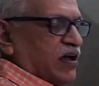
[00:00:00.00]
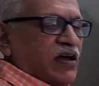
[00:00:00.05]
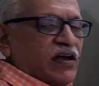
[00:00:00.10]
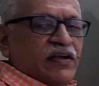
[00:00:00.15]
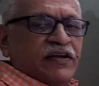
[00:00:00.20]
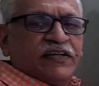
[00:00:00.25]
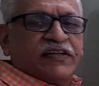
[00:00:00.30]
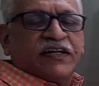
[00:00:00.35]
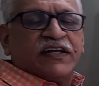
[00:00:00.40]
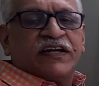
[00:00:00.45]

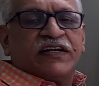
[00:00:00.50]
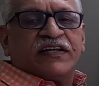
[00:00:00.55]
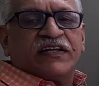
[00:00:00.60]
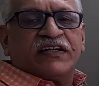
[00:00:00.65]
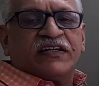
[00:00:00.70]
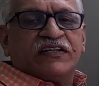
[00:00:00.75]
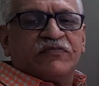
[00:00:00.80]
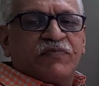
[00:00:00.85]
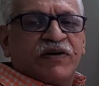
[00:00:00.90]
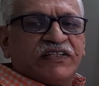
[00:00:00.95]
Integrating
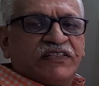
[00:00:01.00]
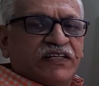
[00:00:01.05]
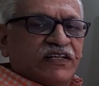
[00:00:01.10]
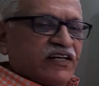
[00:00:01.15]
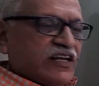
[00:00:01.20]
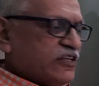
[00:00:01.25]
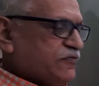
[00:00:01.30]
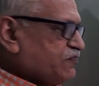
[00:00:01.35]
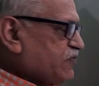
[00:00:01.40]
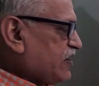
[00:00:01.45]
it by
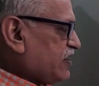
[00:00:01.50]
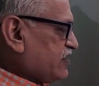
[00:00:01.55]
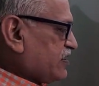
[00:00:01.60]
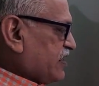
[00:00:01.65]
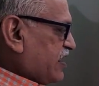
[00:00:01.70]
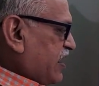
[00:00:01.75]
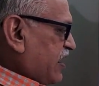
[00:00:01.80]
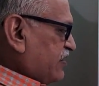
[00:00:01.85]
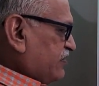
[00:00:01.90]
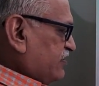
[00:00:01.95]
generalized part,
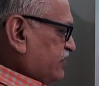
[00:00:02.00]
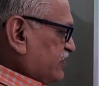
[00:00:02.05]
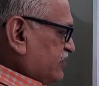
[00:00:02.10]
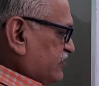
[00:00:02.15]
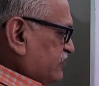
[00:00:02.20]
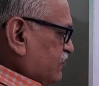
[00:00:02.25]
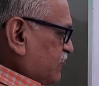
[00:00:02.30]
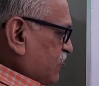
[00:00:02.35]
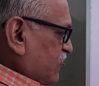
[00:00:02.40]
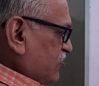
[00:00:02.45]
as it is
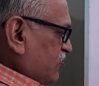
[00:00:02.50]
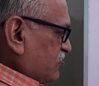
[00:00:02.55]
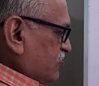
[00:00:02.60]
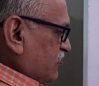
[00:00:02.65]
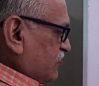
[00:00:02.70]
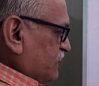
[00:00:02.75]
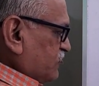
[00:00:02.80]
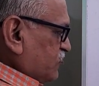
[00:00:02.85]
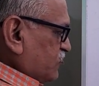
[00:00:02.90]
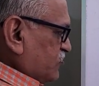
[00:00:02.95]
a product
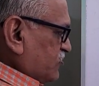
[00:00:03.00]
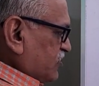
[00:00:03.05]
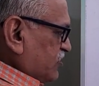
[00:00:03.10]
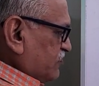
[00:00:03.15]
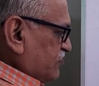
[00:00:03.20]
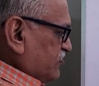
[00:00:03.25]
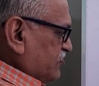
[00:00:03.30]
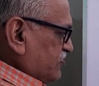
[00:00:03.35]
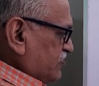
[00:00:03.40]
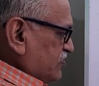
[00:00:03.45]
of two
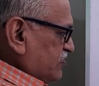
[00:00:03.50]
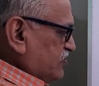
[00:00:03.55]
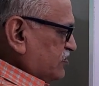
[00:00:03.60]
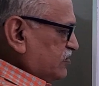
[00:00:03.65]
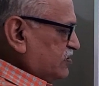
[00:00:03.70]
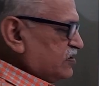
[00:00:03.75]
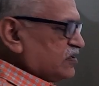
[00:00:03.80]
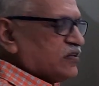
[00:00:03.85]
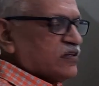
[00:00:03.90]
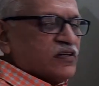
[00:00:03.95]
terms.
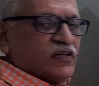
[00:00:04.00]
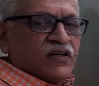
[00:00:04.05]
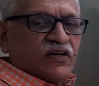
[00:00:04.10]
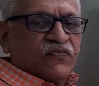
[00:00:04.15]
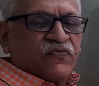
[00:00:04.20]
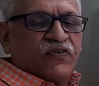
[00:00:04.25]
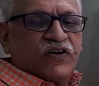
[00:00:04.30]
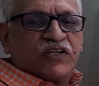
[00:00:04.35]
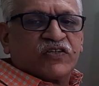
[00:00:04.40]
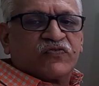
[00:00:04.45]

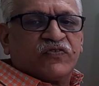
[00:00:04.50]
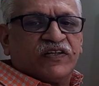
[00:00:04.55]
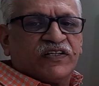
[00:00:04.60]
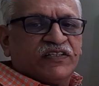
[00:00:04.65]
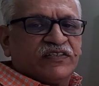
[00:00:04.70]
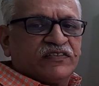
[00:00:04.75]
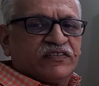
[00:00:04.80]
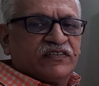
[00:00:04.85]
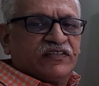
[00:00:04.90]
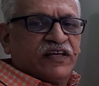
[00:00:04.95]
First one
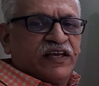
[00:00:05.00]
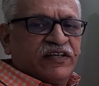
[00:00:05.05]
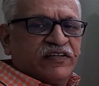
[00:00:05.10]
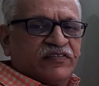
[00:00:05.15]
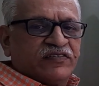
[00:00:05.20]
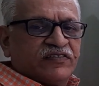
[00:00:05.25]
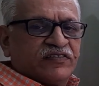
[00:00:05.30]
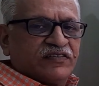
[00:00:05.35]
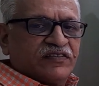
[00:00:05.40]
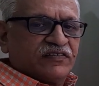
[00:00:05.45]
is
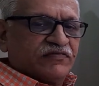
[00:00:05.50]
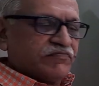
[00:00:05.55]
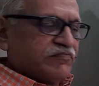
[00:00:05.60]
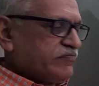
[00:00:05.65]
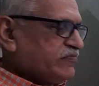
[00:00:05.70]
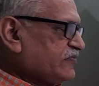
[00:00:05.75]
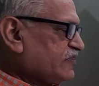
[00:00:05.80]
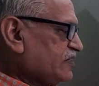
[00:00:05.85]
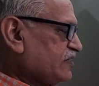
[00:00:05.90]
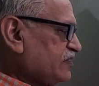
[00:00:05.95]
x
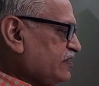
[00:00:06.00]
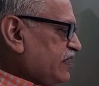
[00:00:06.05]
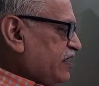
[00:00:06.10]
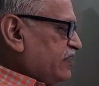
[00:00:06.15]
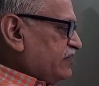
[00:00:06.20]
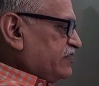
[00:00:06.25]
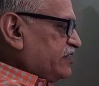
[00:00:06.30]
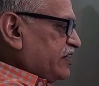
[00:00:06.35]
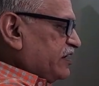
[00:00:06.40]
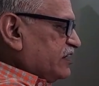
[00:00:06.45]

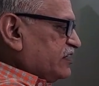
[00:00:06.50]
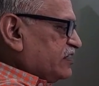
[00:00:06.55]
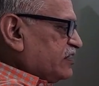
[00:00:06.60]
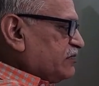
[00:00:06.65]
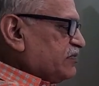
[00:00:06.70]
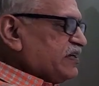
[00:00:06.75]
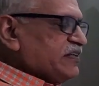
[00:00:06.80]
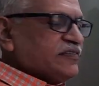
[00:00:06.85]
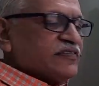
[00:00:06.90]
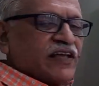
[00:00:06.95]
and second term
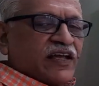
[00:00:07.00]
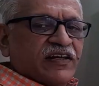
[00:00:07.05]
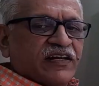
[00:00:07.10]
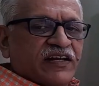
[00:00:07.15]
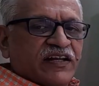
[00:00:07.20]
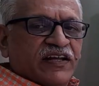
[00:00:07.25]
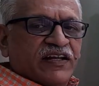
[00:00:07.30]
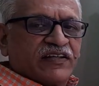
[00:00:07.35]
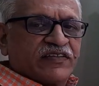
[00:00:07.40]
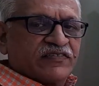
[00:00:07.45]
as sin
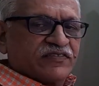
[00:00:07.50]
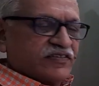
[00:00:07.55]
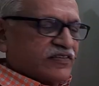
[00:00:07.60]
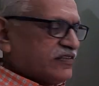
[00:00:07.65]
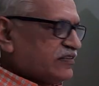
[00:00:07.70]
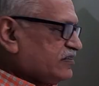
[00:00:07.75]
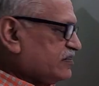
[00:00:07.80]
nx.